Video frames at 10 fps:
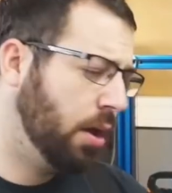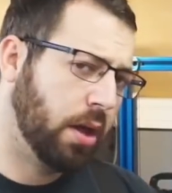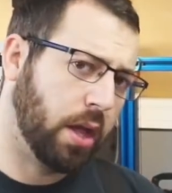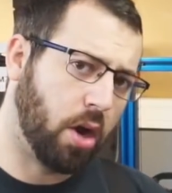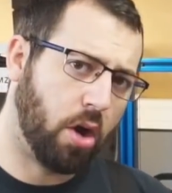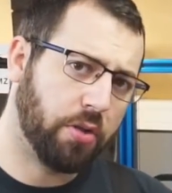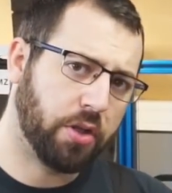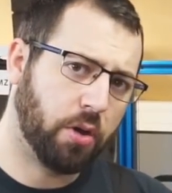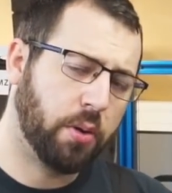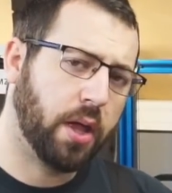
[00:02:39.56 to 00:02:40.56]
And
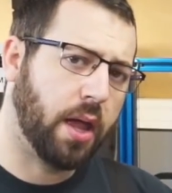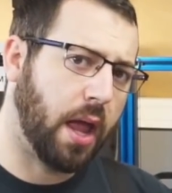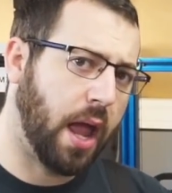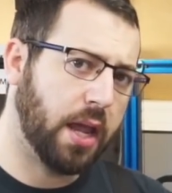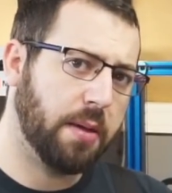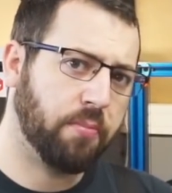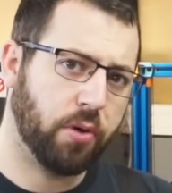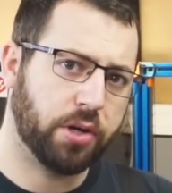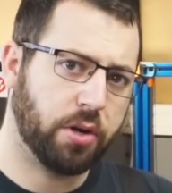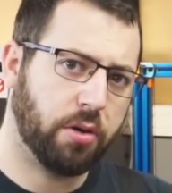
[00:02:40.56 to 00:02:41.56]
also any
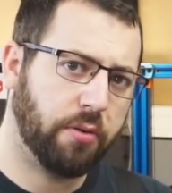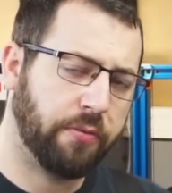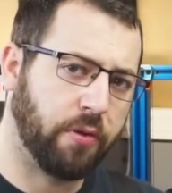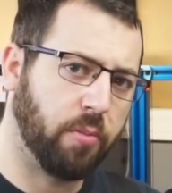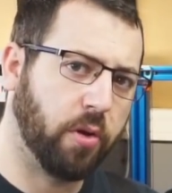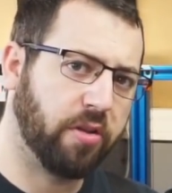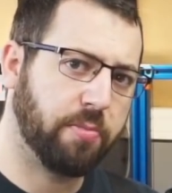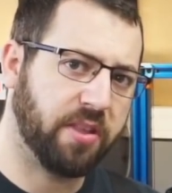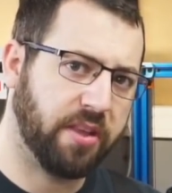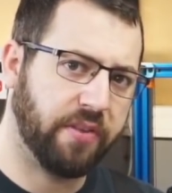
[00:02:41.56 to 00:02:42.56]
printer firmware
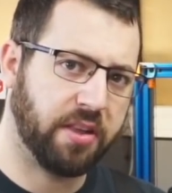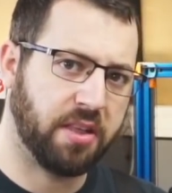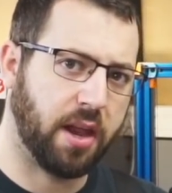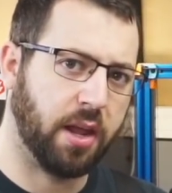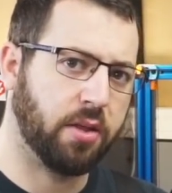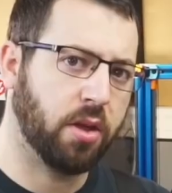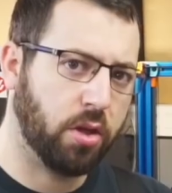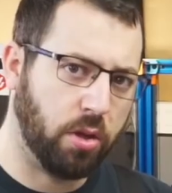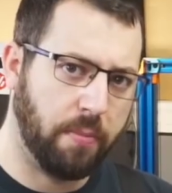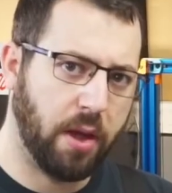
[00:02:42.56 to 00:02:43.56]
specific settings
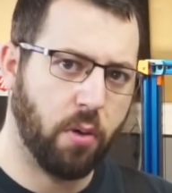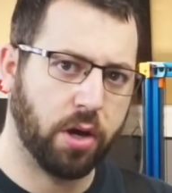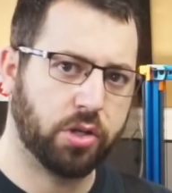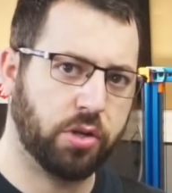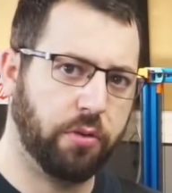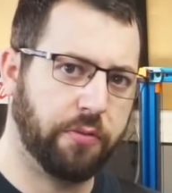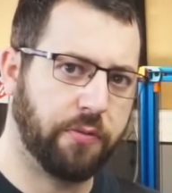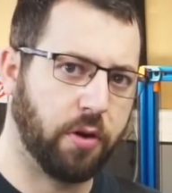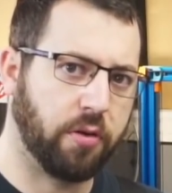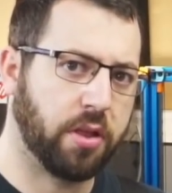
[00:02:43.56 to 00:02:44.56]
you may want to tune
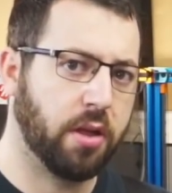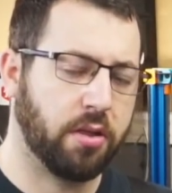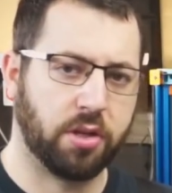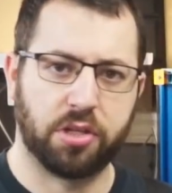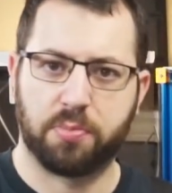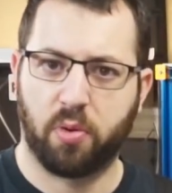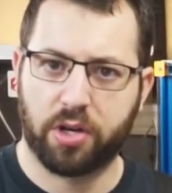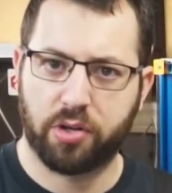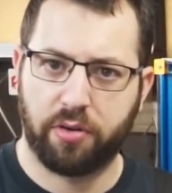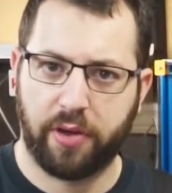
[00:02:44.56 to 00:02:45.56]
first, such as
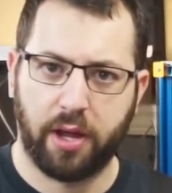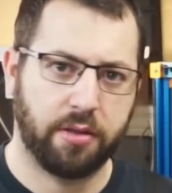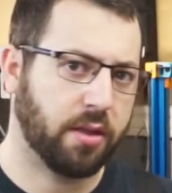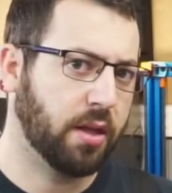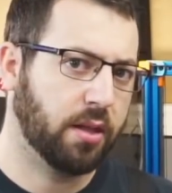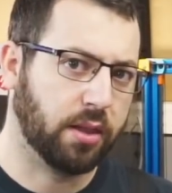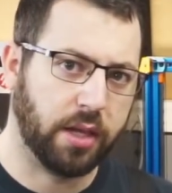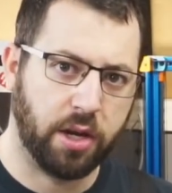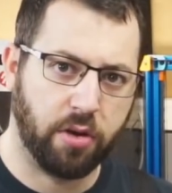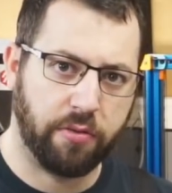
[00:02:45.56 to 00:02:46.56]
pressure advance,
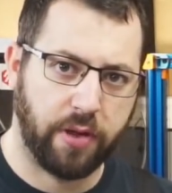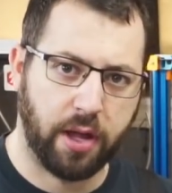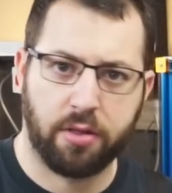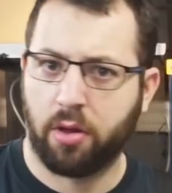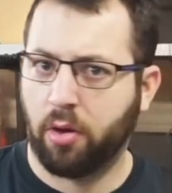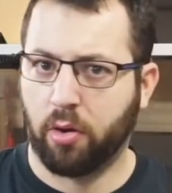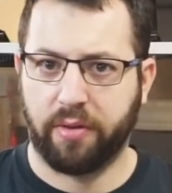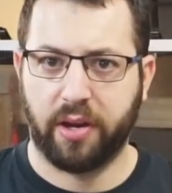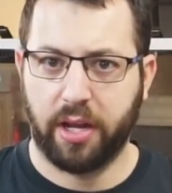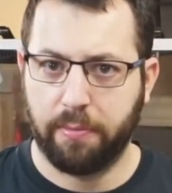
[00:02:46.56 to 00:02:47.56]
linear advance, or
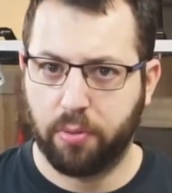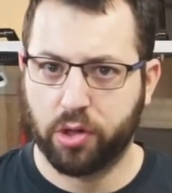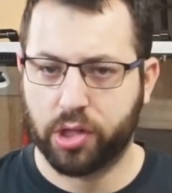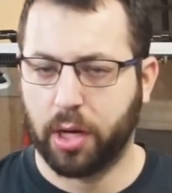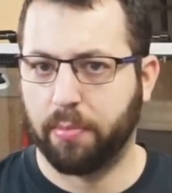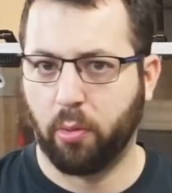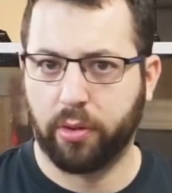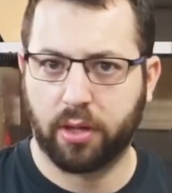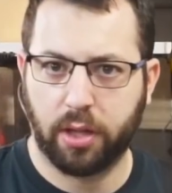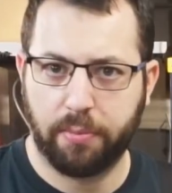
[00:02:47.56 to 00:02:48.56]
even input shaper
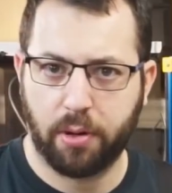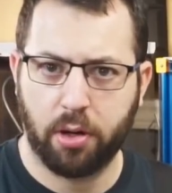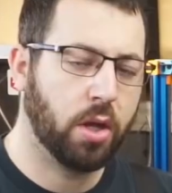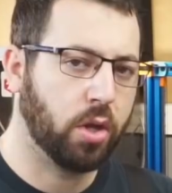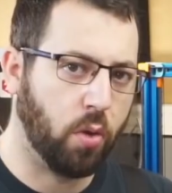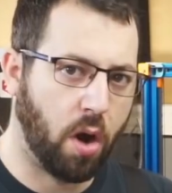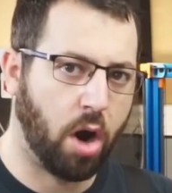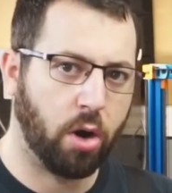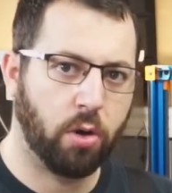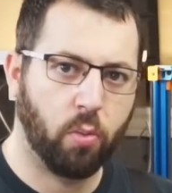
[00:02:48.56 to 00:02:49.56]
with Klipper, you
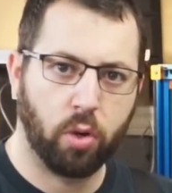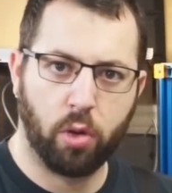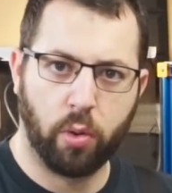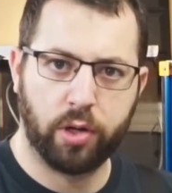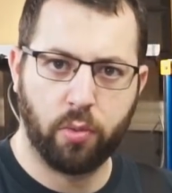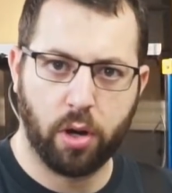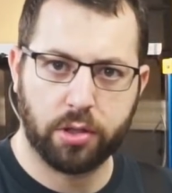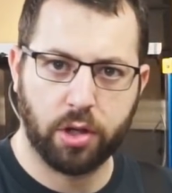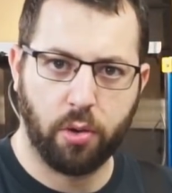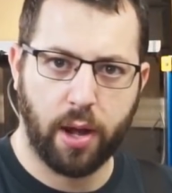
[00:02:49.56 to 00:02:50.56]
are going to want
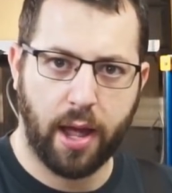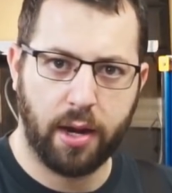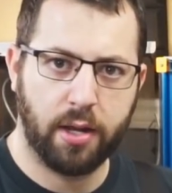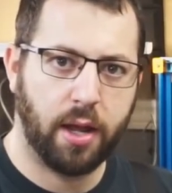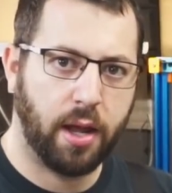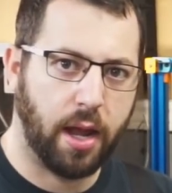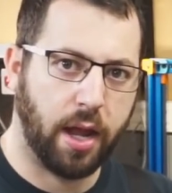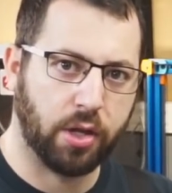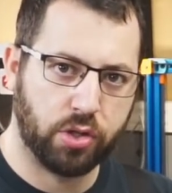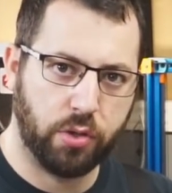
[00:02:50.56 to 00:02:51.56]
to go ahead
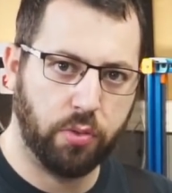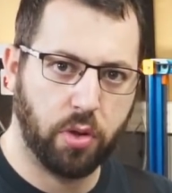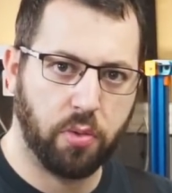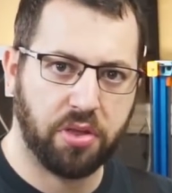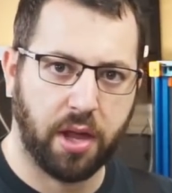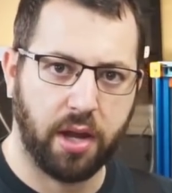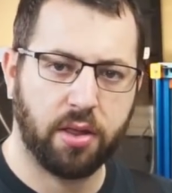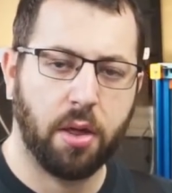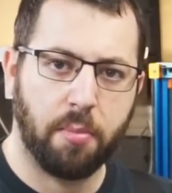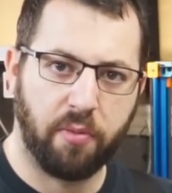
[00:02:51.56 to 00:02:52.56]
and tune those settings
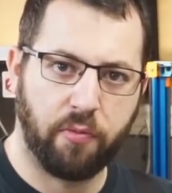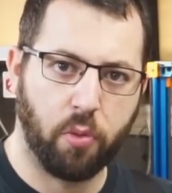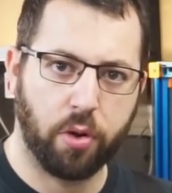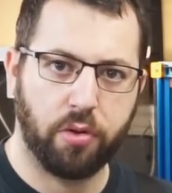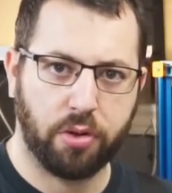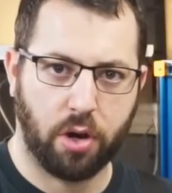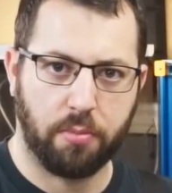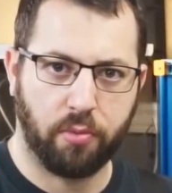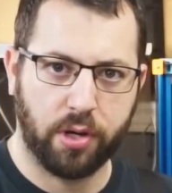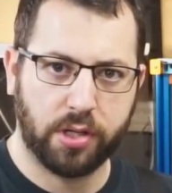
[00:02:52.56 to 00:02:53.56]
before you start
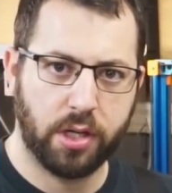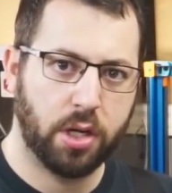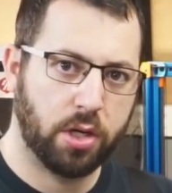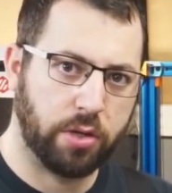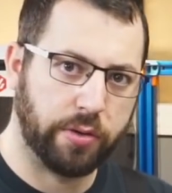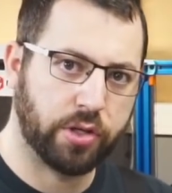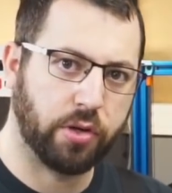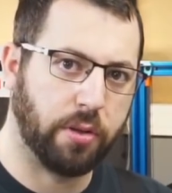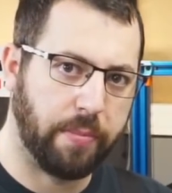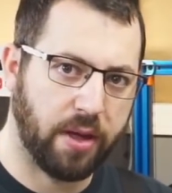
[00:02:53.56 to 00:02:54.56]
printing to ensure
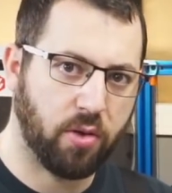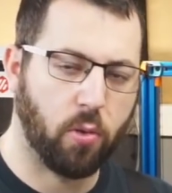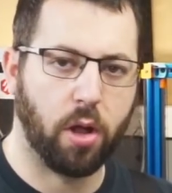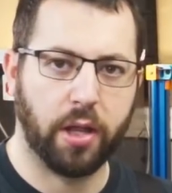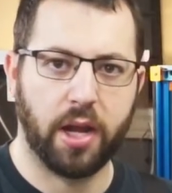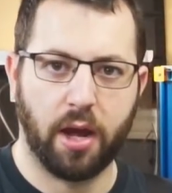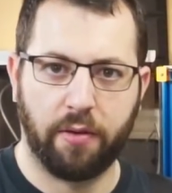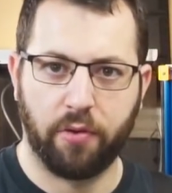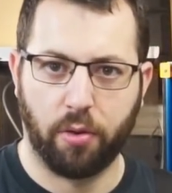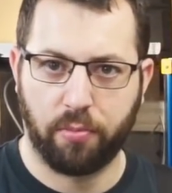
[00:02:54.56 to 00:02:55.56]
the best quality
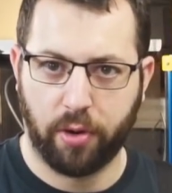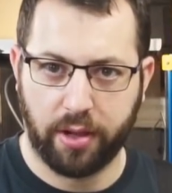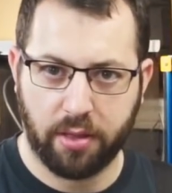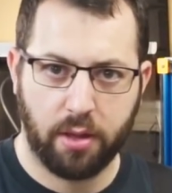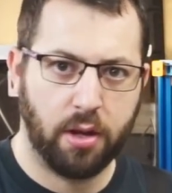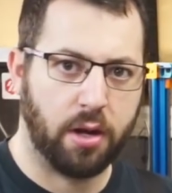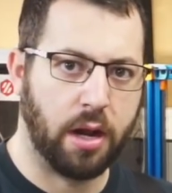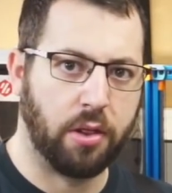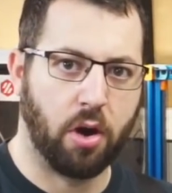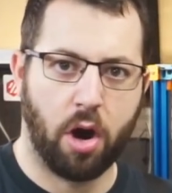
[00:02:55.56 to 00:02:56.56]
of your prints. Now
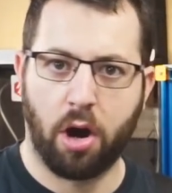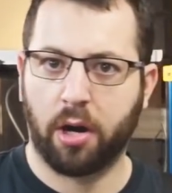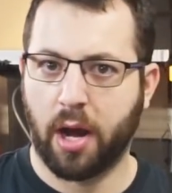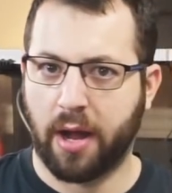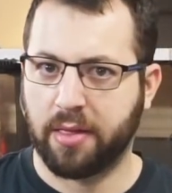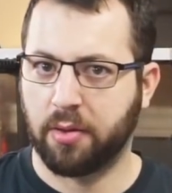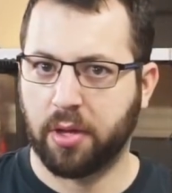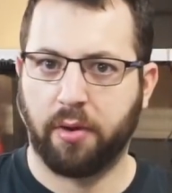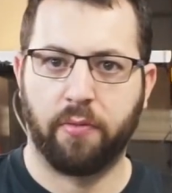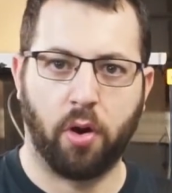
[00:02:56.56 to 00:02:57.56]
there are guides out
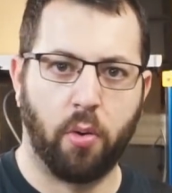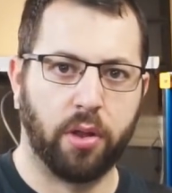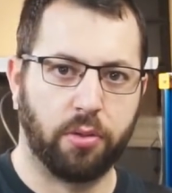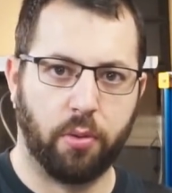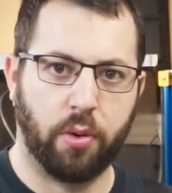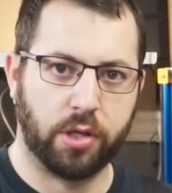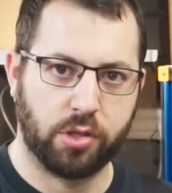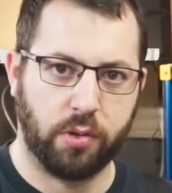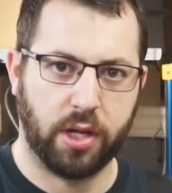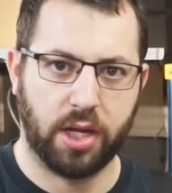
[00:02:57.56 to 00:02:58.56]
there for going through and
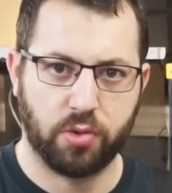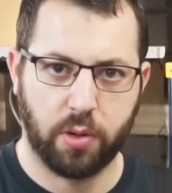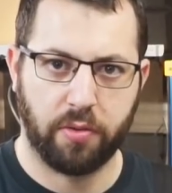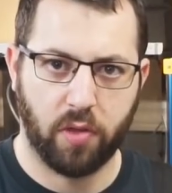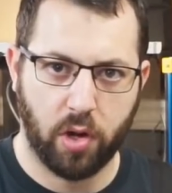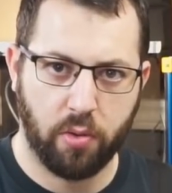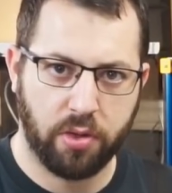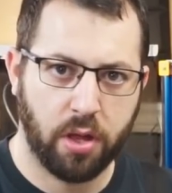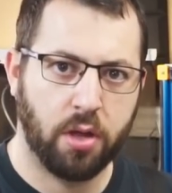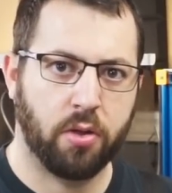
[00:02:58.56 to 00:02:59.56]
tuning each one of
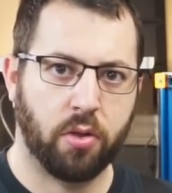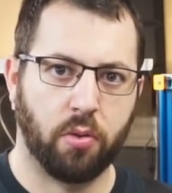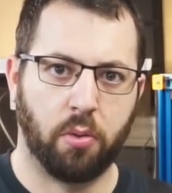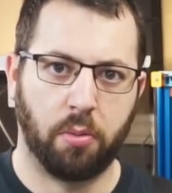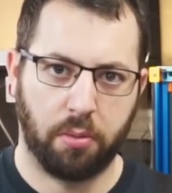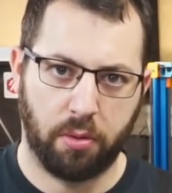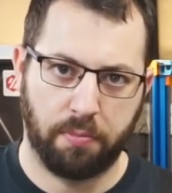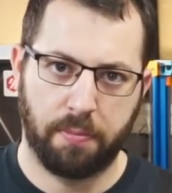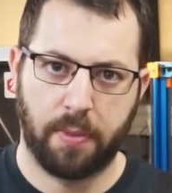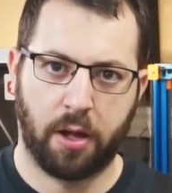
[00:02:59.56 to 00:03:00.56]
those, so
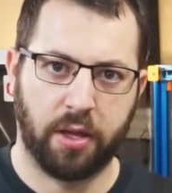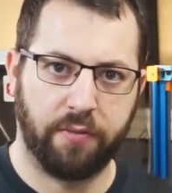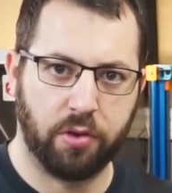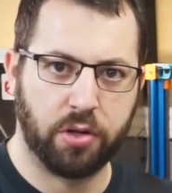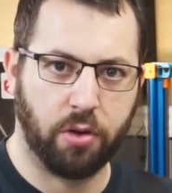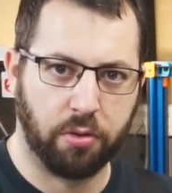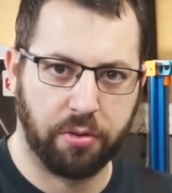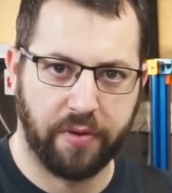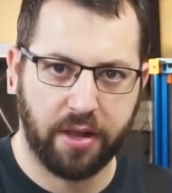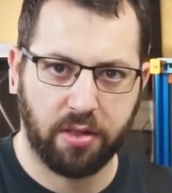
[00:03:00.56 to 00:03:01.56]
I'll leave you to your own
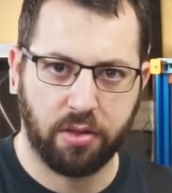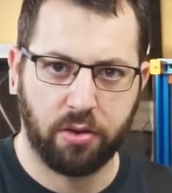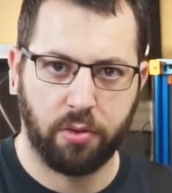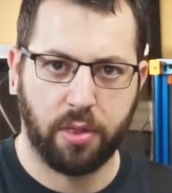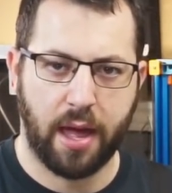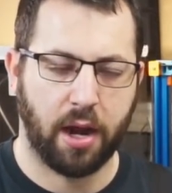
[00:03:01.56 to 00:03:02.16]
devices to do that.